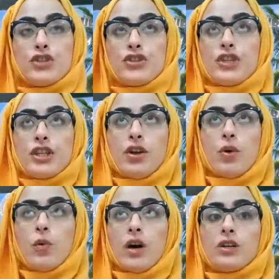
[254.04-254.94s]
0,
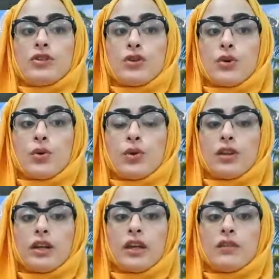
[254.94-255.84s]
1, 2,
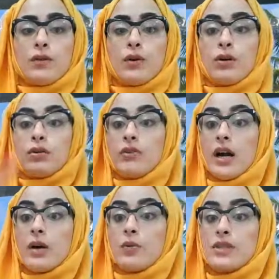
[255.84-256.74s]
3, 4,
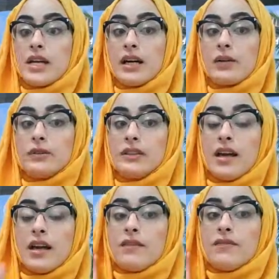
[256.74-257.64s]
round down.
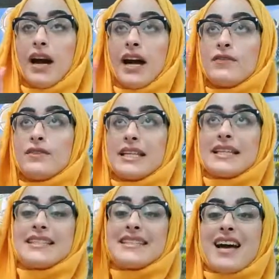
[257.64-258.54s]
5,
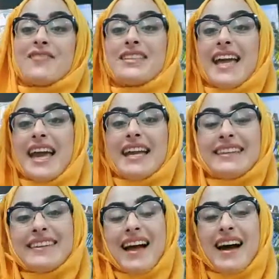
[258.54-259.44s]
6, 7, 8,
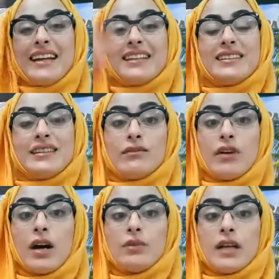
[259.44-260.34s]
9,
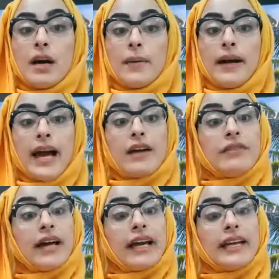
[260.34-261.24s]
round up. I have
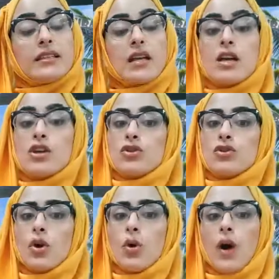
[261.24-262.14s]
8.
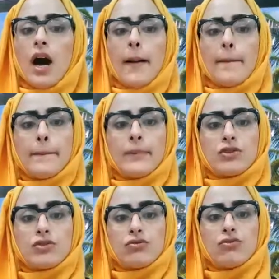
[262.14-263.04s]
So I'm
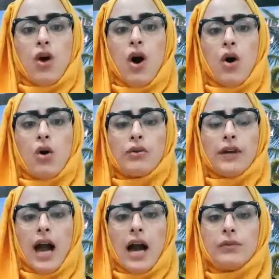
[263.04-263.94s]
strong.
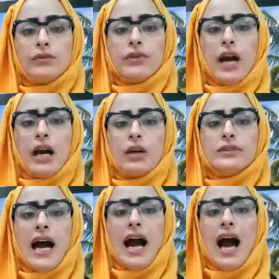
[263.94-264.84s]
I will round
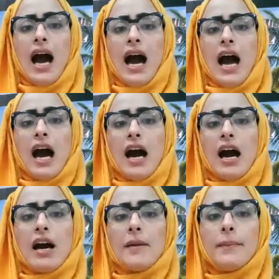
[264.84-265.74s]

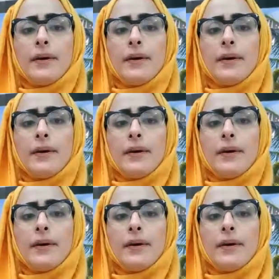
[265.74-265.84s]
up